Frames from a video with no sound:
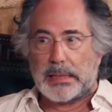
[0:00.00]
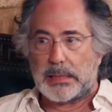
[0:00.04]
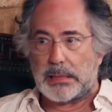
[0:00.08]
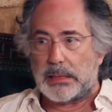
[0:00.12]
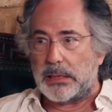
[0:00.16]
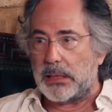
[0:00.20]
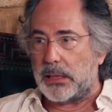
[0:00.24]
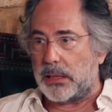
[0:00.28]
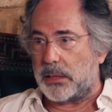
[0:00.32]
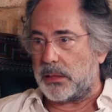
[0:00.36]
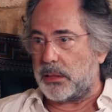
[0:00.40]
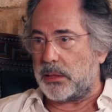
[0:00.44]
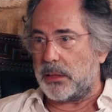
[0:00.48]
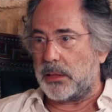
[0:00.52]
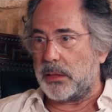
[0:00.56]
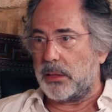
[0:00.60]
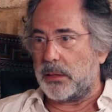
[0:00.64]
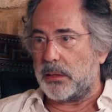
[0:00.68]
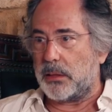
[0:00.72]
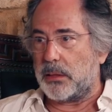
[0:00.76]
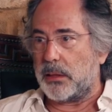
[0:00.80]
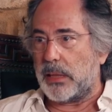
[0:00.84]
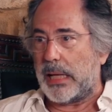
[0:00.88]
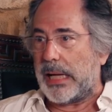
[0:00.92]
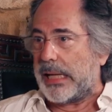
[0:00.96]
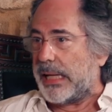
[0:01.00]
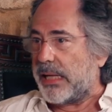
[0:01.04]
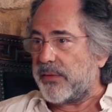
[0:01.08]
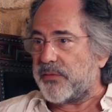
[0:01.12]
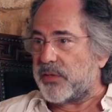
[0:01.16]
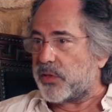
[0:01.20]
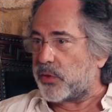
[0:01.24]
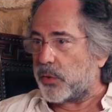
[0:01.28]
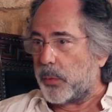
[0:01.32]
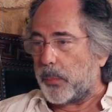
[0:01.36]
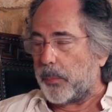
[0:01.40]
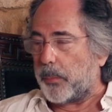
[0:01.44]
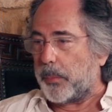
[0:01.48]
exist. I
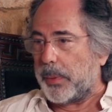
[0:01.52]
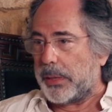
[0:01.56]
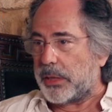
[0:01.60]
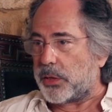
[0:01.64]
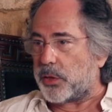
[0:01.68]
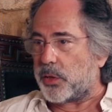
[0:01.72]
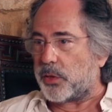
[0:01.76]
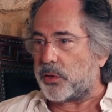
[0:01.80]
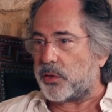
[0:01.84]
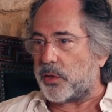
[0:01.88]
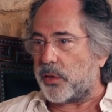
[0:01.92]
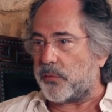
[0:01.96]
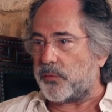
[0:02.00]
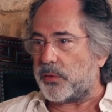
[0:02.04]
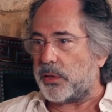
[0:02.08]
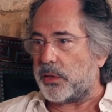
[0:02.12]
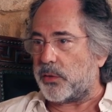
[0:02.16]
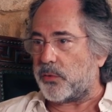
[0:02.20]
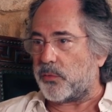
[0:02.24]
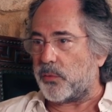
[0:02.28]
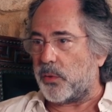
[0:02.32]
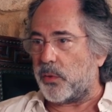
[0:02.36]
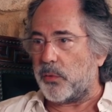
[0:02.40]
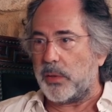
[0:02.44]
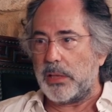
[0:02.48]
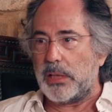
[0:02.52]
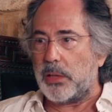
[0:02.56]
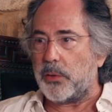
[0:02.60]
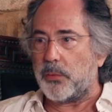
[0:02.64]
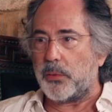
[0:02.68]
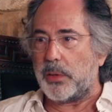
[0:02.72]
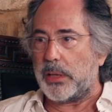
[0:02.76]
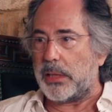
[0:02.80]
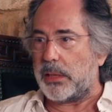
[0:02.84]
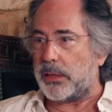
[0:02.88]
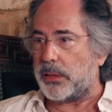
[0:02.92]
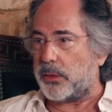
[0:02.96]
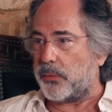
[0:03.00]
never saw pictures of this wall
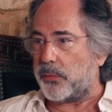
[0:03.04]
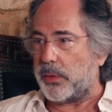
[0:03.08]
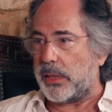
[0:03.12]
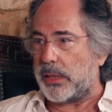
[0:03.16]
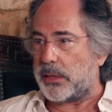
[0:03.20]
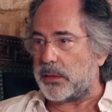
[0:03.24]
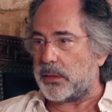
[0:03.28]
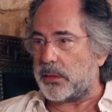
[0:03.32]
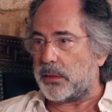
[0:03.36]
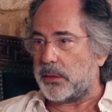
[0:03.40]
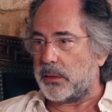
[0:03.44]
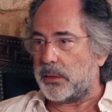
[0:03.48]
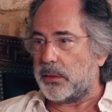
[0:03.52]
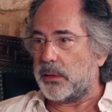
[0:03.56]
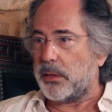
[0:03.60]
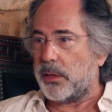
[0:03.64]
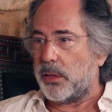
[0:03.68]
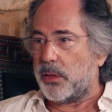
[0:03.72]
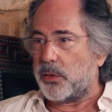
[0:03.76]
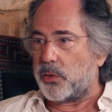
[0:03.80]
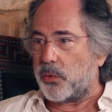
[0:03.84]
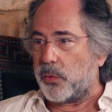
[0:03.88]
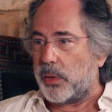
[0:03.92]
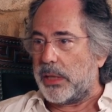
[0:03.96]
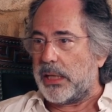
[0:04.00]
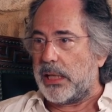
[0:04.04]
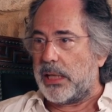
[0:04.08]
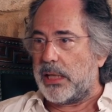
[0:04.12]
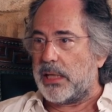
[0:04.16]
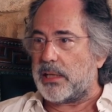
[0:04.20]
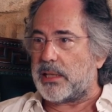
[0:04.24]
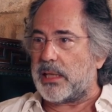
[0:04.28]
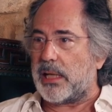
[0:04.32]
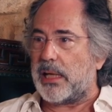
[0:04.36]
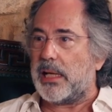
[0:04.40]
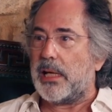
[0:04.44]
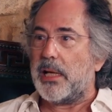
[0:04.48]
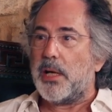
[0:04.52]
anywhere in the West. So it
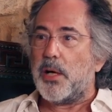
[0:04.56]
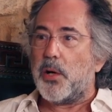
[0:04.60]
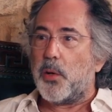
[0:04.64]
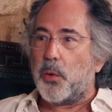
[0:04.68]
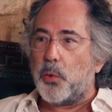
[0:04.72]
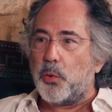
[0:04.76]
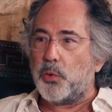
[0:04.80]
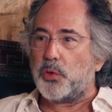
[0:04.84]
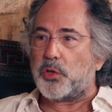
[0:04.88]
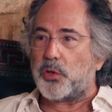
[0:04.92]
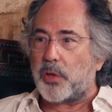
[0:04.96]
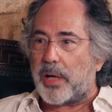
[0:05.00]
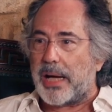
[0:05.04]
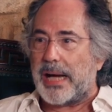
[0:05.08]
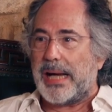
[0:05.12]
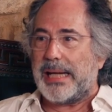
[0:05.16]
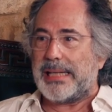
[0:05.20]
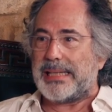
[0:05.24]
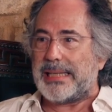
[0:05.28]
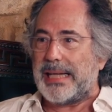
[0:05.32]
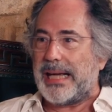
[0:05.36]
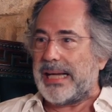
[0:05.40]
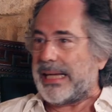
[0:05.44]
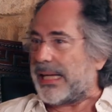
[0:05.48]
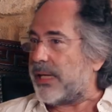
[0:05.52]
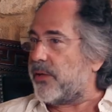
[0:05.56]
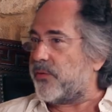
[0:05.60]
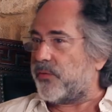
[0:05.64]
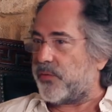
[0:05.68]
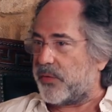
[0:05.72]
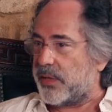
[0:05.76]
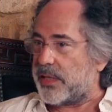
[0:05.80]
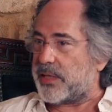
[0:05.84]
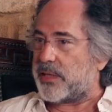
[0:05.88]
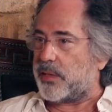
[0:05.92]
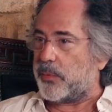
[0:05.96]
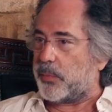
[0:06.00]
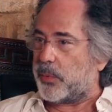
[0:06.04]
is a ultra high-tech
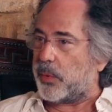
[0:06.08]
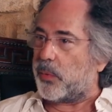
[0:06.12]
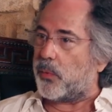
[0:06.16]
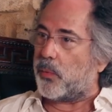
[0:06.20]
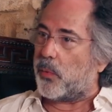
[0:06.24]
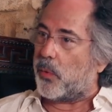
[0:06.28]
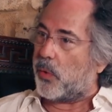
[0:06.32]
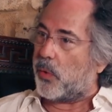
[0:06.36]
invisible